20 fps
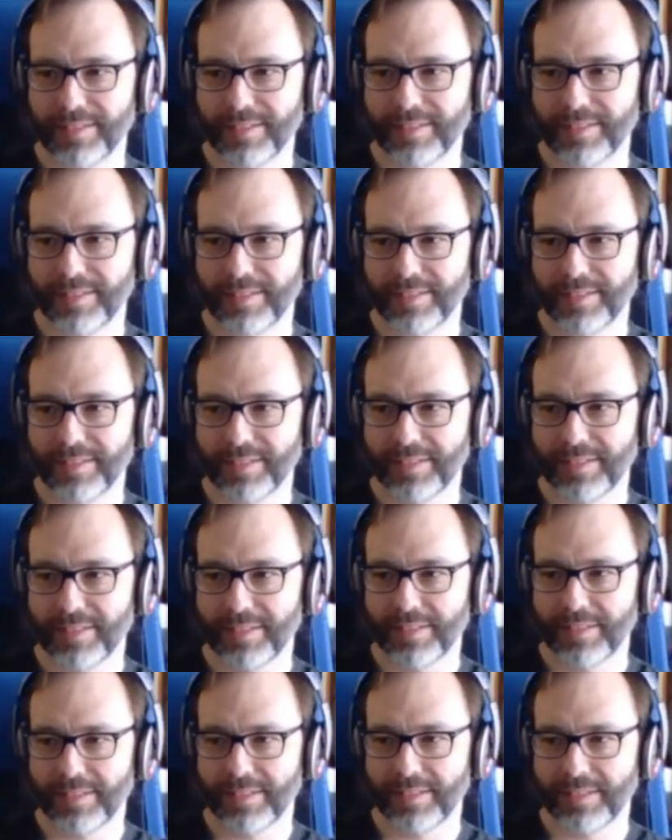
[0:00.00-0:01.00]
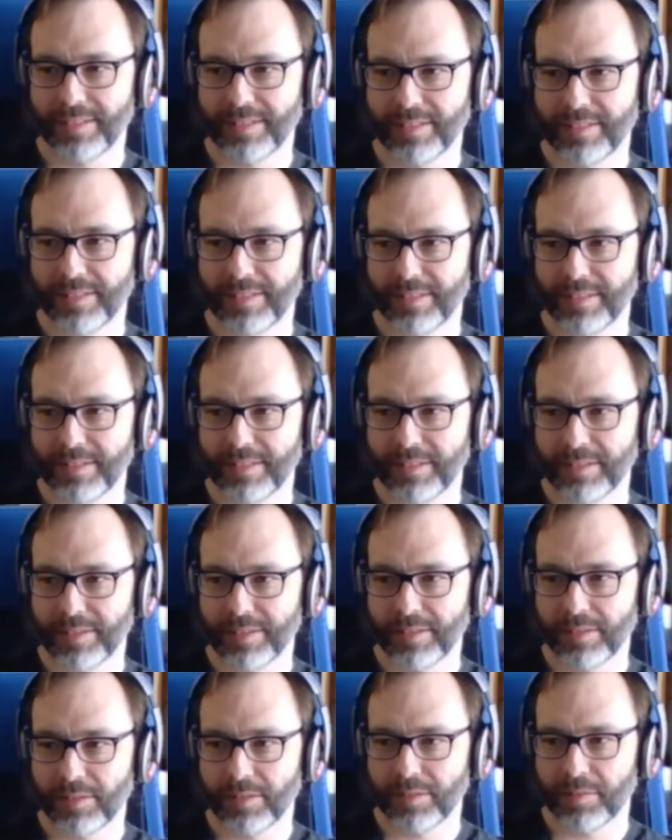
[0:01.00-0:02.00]

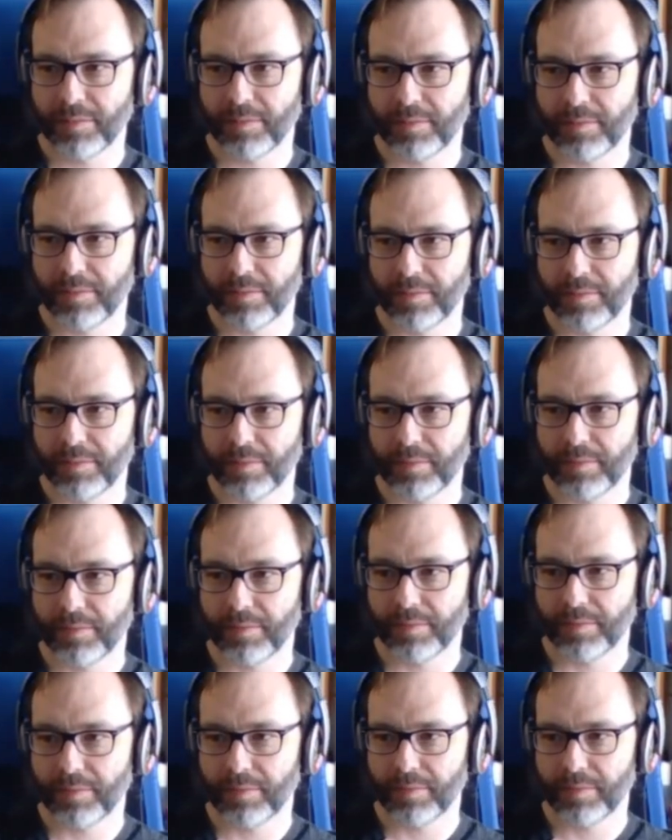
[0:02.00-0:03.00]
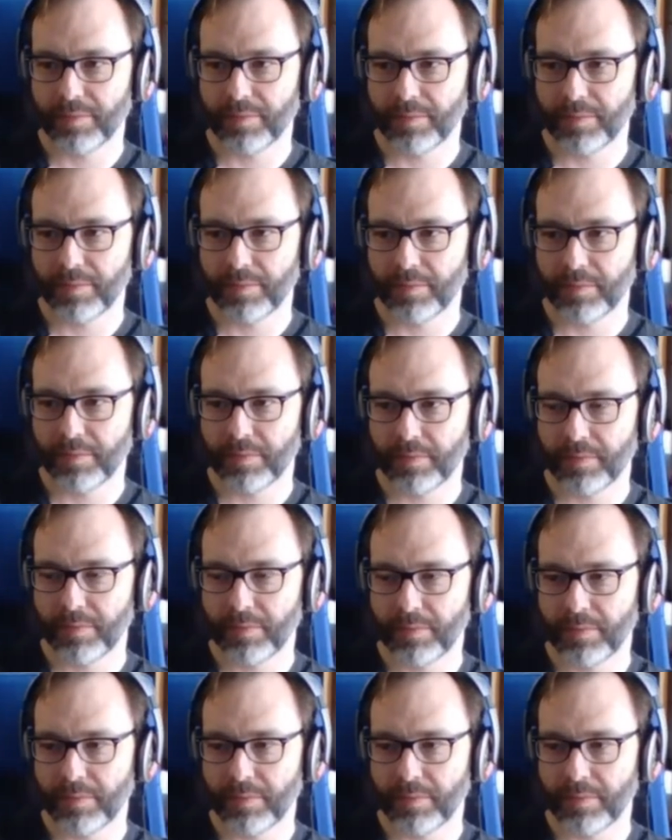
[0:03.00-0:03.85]
The person shown says nothing.